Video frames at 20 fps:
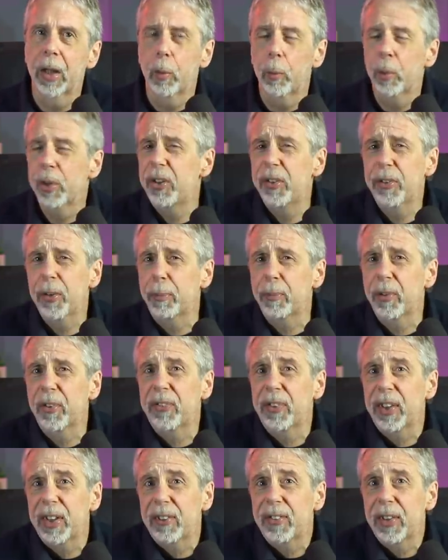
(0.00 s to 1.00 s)
which is up to
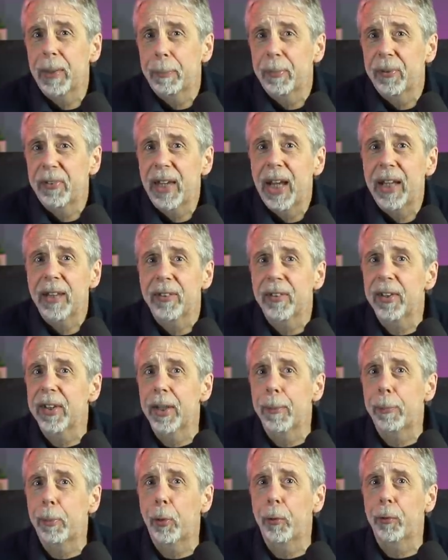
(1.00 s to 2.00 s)
60% in
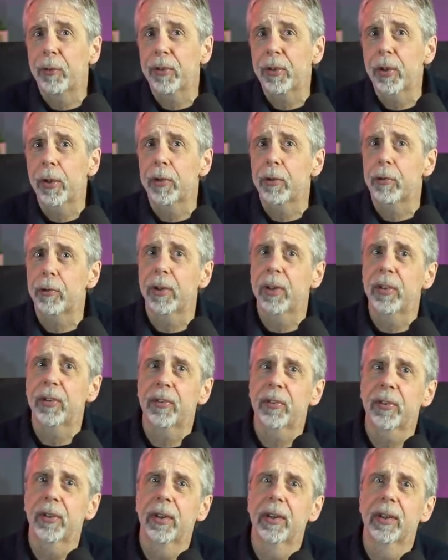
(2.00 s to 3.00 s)
the poorest
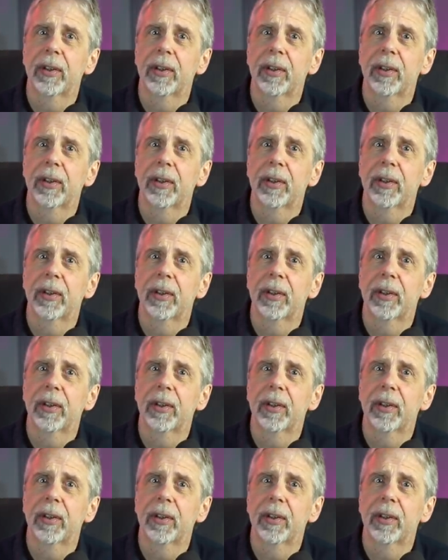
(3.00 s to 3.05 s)
countries.